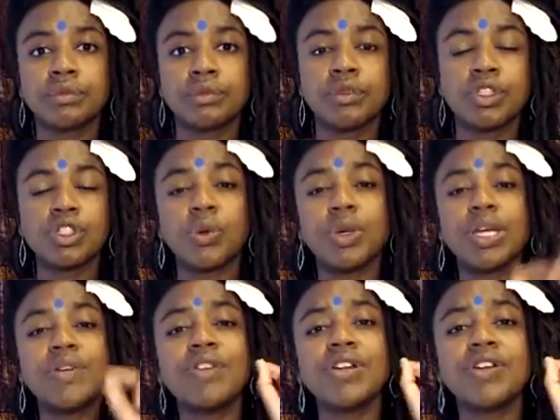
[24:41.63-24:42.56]
So
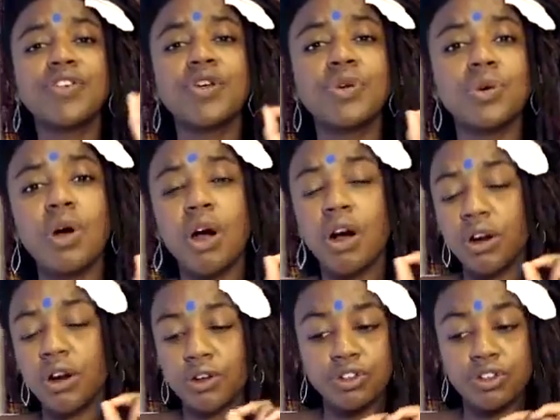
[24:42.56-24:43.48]
even if you
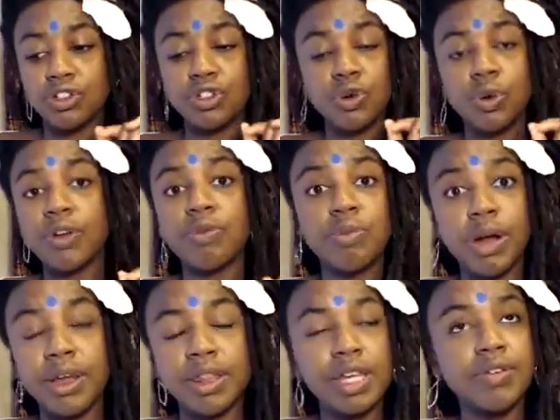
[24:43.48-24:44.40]
are short of
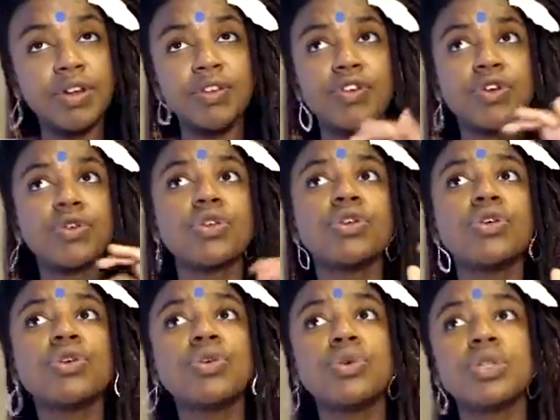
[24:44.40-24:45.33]
breath, even if you're
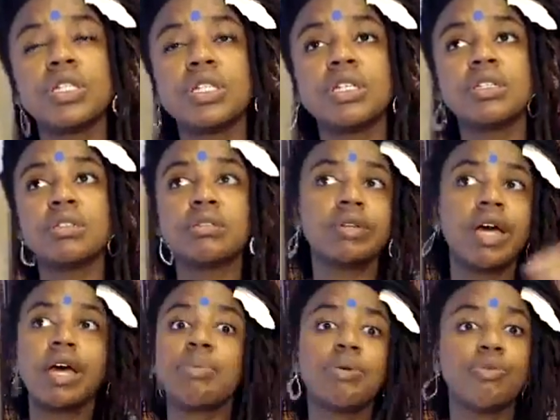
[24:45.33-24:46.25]
new to this
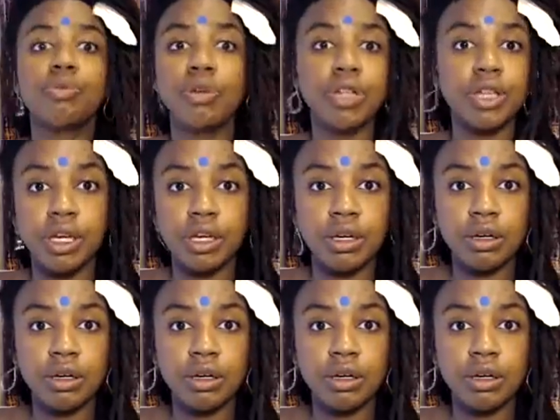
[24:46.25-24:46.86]
type of breathing,